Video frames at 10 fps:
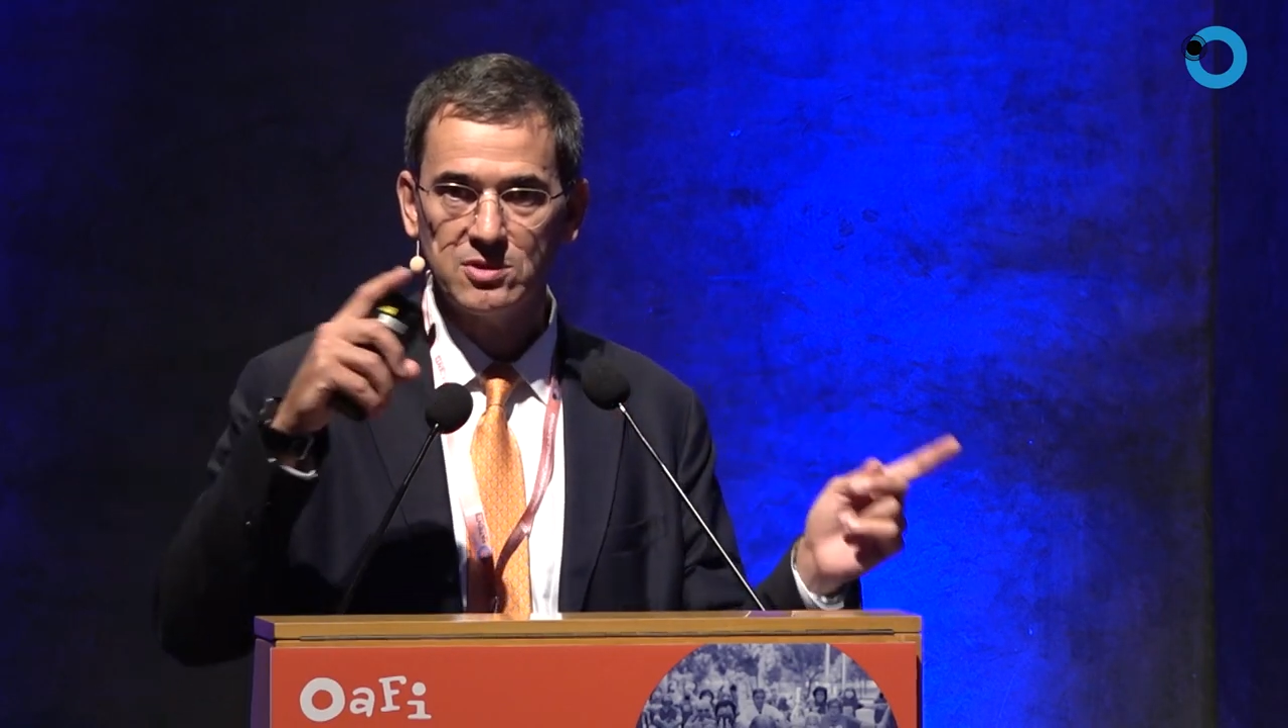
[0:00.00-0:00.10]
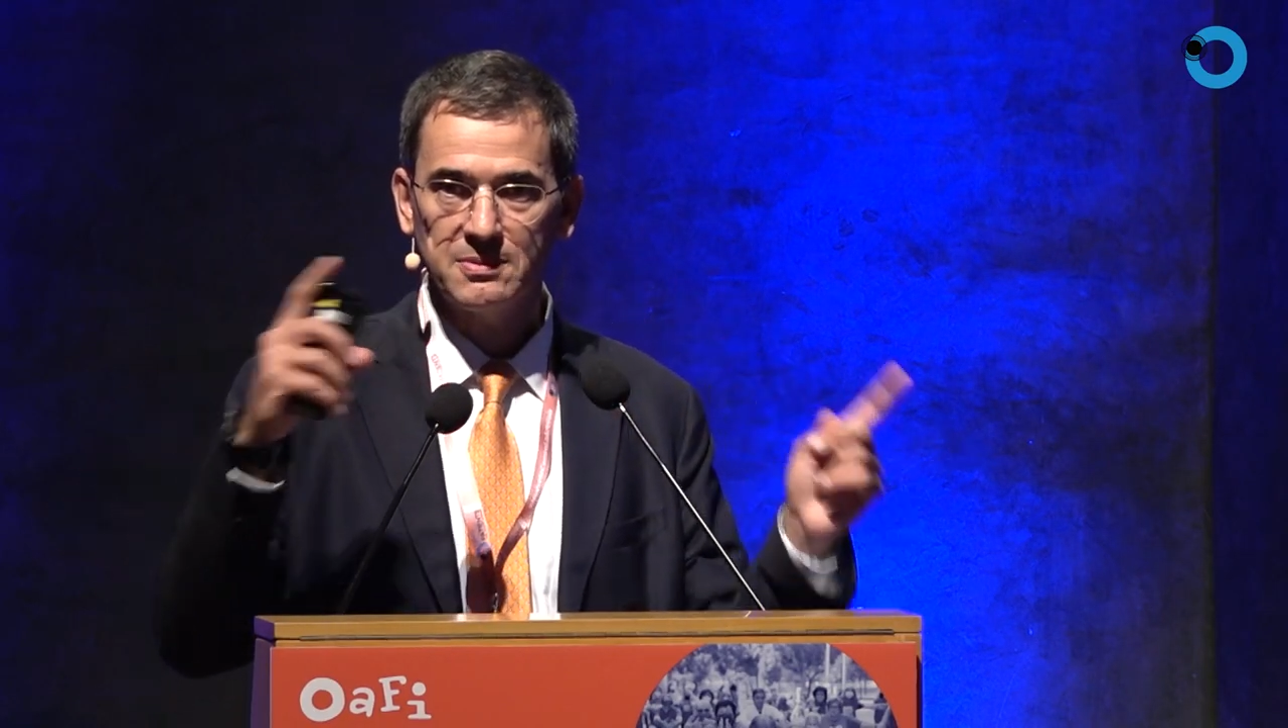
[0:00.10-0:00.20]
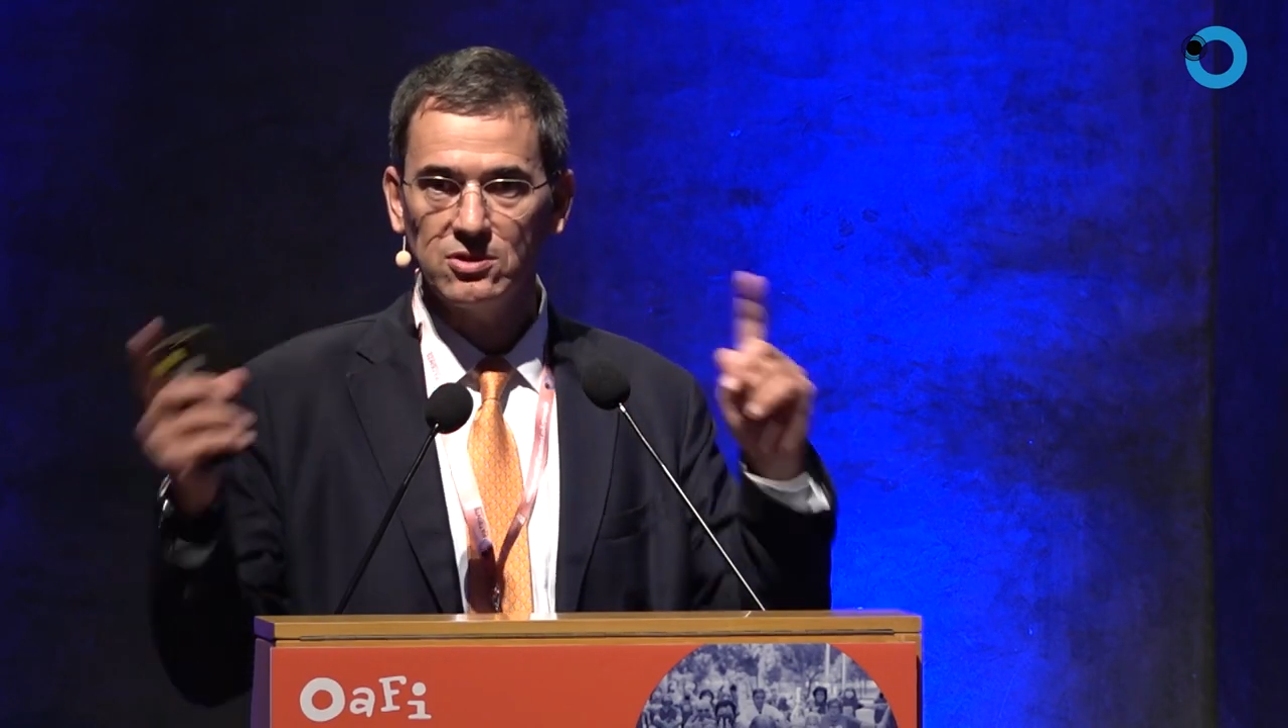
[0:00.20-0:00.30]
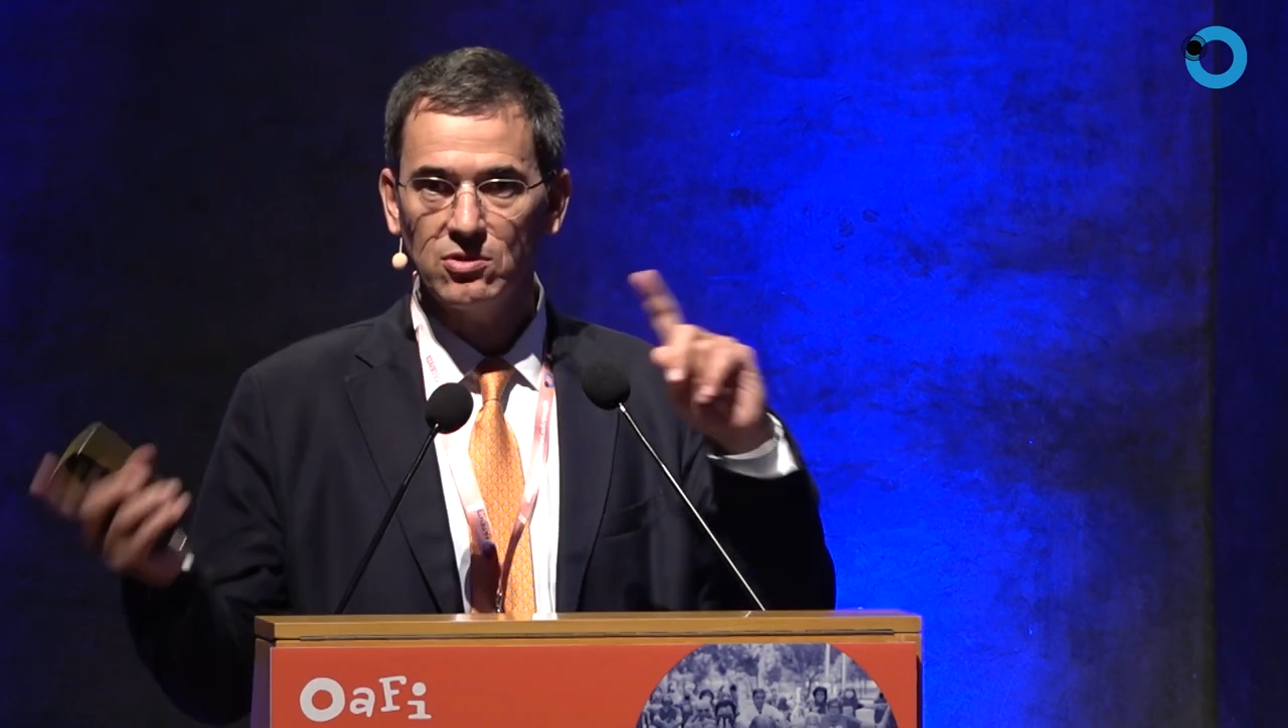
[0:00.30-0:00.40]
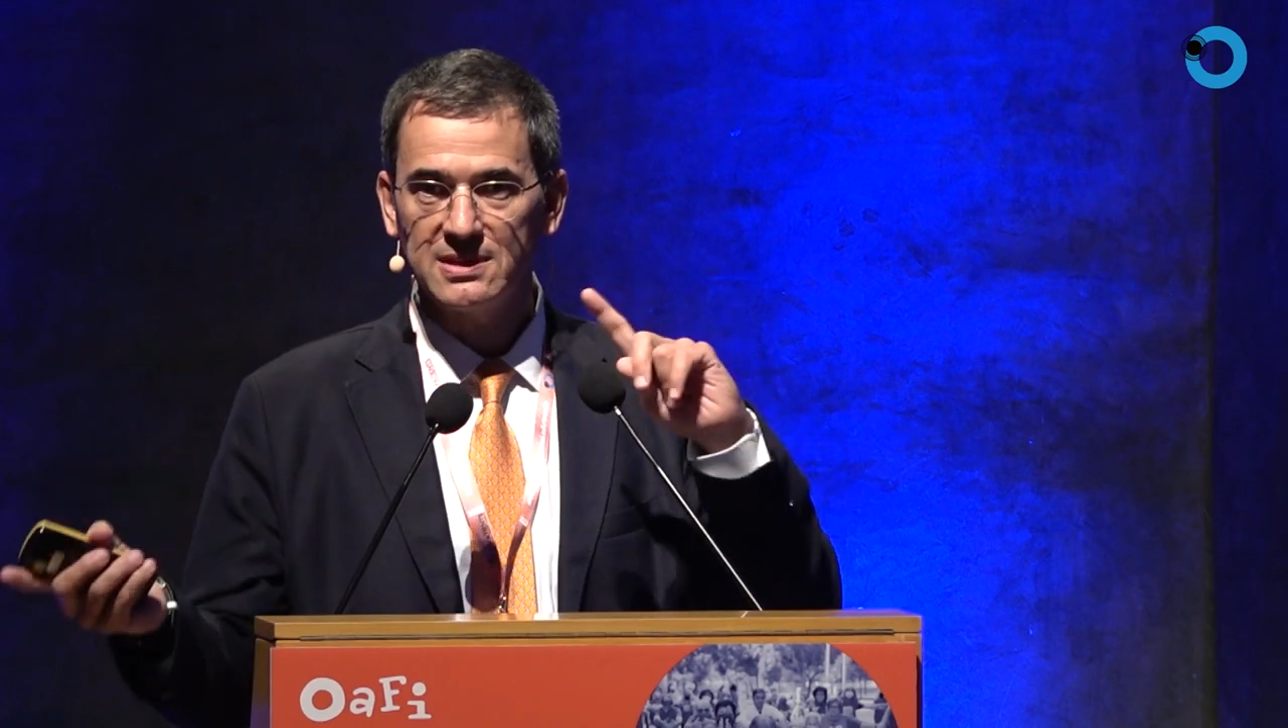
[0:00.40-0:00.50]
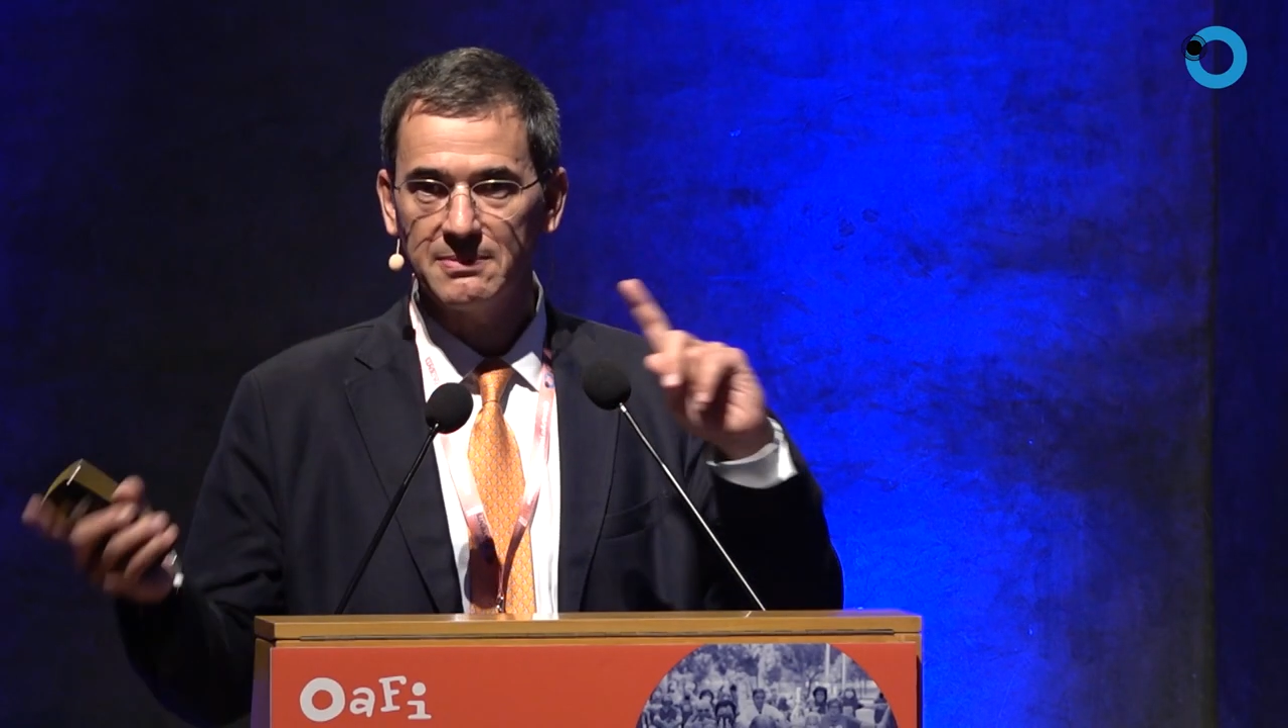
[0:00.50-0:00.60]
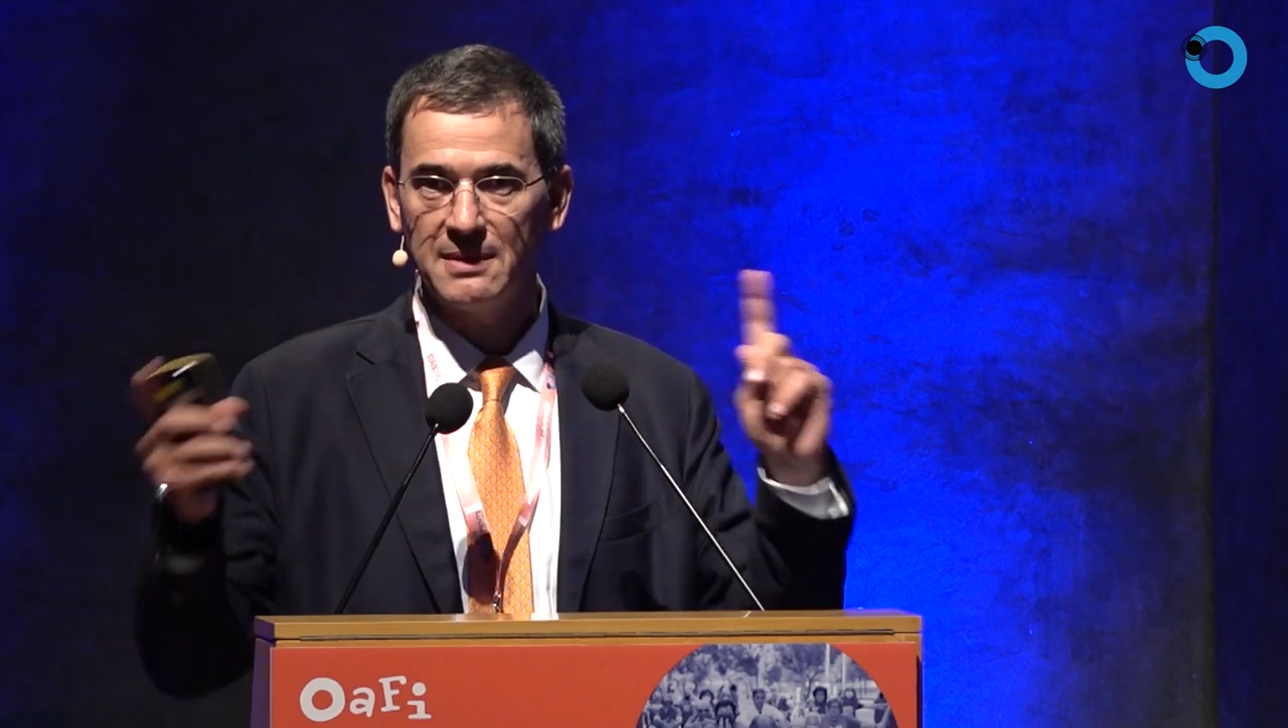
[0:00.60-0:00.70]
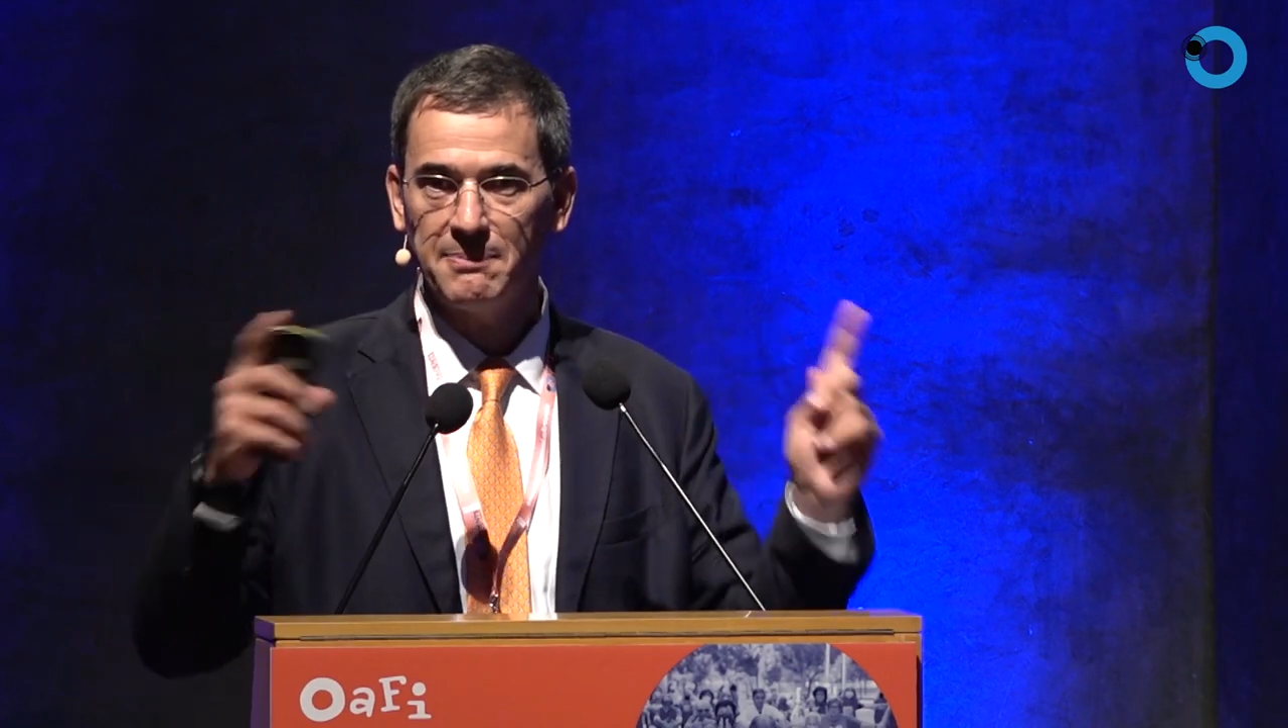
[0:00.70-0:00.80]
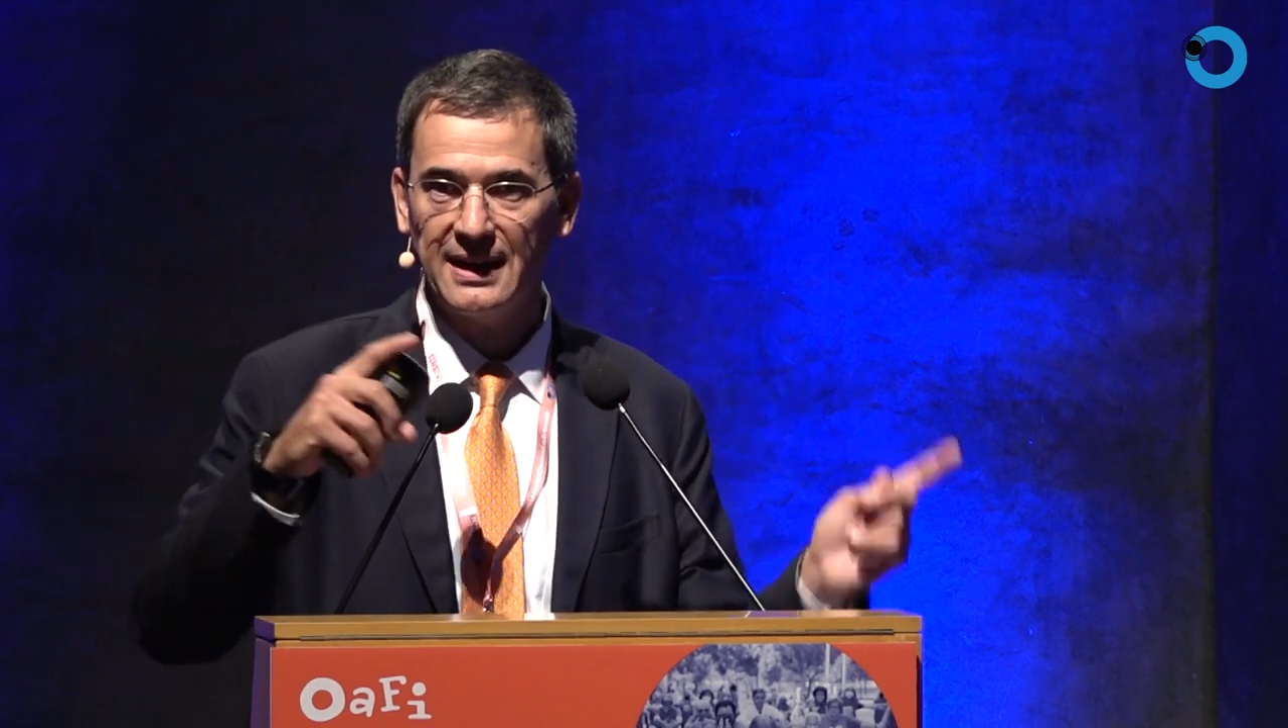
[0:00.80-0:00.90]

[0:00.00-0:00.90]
on